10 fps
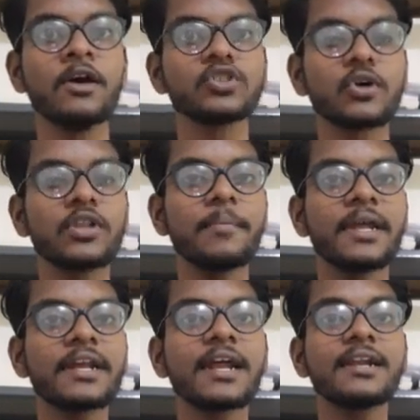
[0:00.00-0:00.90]
So
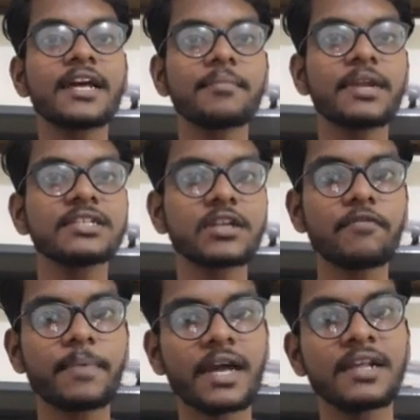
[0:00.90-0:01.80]
medical termination
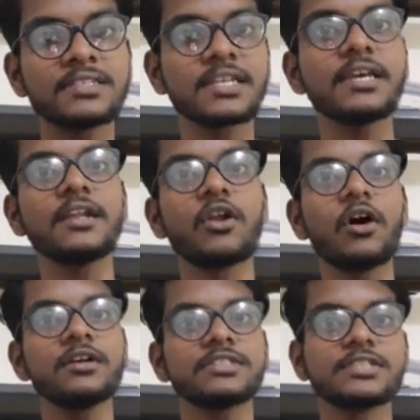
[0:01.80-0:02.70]
of pregnancy
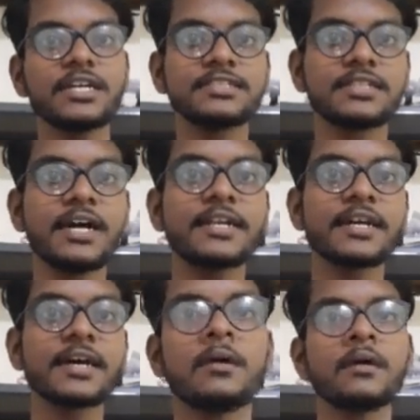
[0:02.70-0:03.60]
law states that